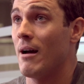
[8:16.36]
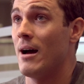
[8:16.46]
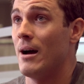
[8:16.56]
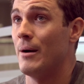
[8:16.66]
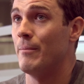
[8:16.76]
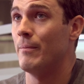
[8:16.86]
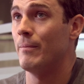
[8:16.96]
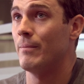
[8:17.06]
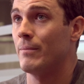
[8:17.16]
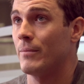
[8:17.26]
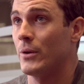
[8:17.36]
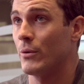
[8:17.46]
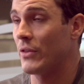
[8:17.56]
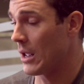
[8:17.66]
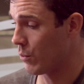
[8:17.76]
Um, you
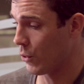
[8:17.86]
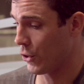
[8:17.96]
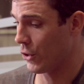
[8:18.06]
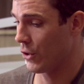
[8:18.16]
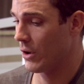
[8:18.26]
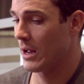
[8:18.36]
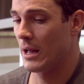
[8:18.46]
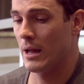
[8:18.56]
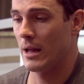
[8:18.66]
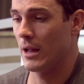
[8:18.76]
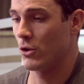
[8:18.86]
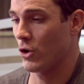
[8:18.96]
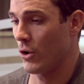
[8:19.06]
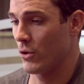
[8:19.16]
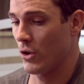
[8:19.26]
know, they were in
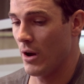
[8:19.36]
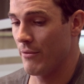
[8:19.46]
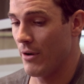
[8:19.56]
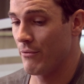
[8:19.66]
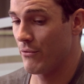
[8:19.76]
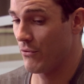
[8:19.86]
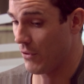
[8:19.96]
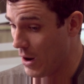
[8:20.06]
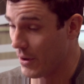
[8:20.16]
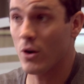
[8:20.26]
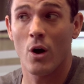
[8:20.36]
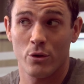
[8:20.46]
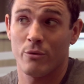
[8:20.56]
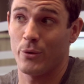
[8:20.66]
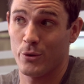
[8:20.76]
charge of a very
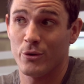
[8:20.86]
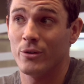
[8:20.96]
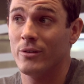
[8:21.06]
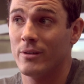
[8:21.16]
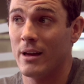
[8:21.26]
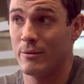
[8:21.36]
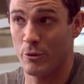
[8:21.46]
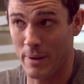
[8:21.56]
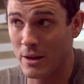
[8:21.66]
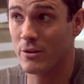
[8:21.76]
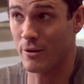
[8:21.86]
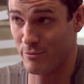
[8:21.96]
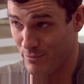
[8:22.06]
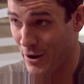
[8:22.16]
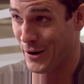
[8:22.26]
controversial and remains
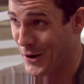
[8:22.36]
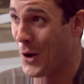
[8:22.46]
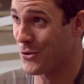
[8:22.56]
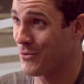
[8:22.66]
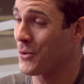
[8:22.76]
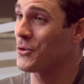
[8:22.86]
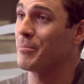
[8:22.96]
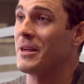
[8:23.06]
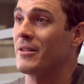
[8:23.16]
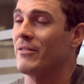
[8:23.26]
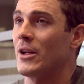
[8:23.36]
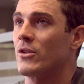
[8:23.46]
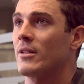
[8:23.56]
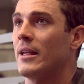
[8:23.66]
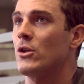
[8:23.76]
a very controversial piece of
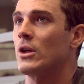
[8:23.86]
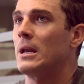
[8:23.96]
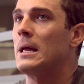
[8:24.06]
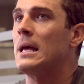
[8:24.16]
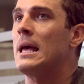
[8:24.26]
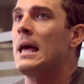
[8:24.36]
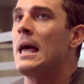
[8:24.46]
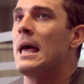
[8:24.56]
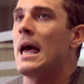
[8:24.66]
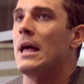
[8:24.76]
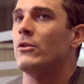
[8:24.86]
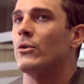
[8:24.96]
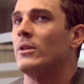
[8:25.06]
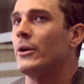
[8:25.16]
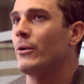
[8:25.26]
legislation. And
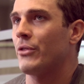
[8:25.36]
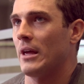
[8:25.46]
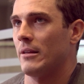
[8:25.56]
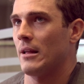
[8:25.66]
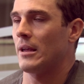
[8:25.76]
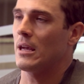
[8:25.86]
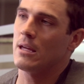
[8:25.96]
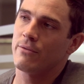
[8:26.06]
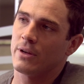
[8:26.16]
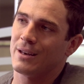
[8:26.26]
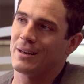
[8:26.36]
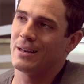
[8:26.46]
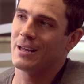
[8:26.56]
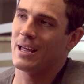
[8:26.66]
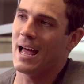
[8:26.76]
so little things like
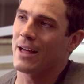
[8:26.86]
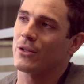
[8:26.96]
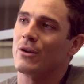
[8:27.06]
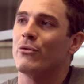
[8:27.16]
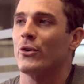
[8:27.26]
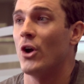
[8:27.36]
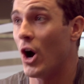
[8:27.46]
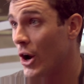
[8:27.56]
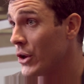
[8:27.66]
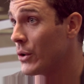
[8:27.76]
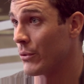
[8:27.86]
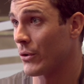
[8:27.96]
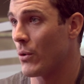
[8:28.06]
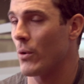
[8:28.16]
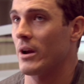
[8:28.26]
even asking for an audio
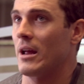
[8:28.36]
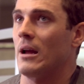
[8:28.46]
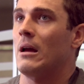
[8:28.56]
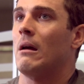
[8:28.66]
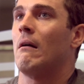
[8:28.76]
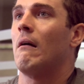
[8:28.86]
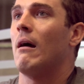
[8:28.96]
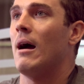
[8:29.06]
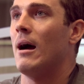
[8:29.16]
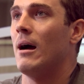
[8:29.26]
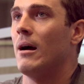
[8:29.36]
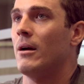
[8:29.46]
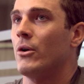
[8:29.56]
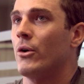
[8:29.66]
recording, uh,